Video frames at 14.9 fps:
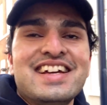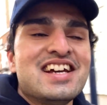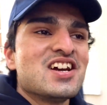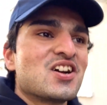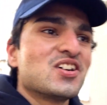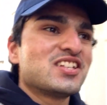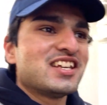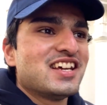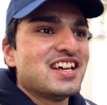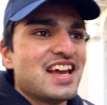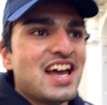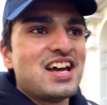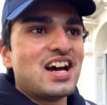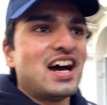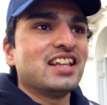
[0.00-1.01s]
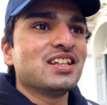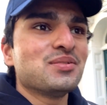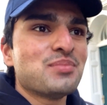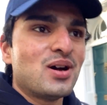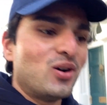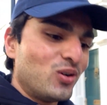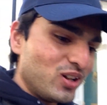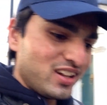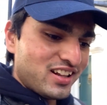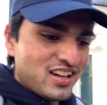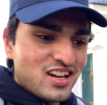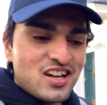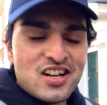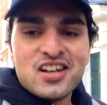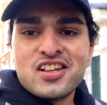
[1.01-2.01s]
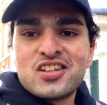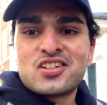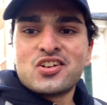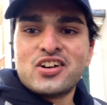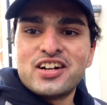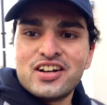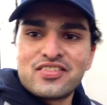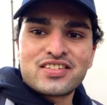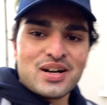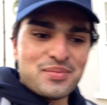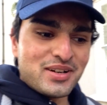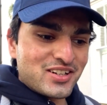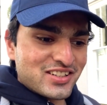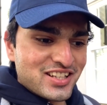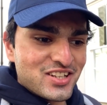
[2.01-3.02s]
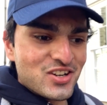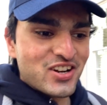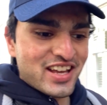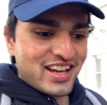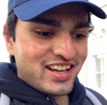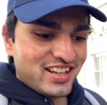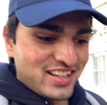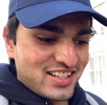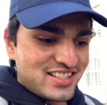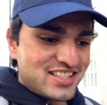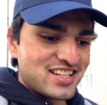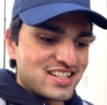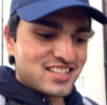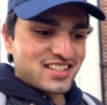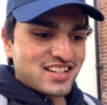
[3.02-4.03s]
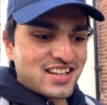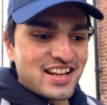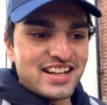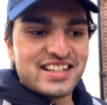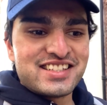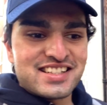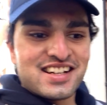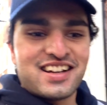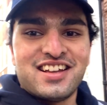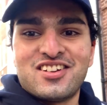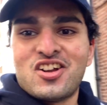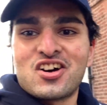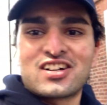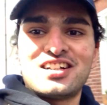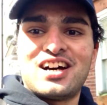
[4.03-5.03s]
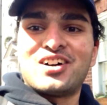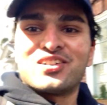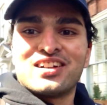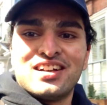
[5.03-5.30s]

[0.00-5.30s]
Because I think my whole story of coming to the UK is just getting stuck in lockdown.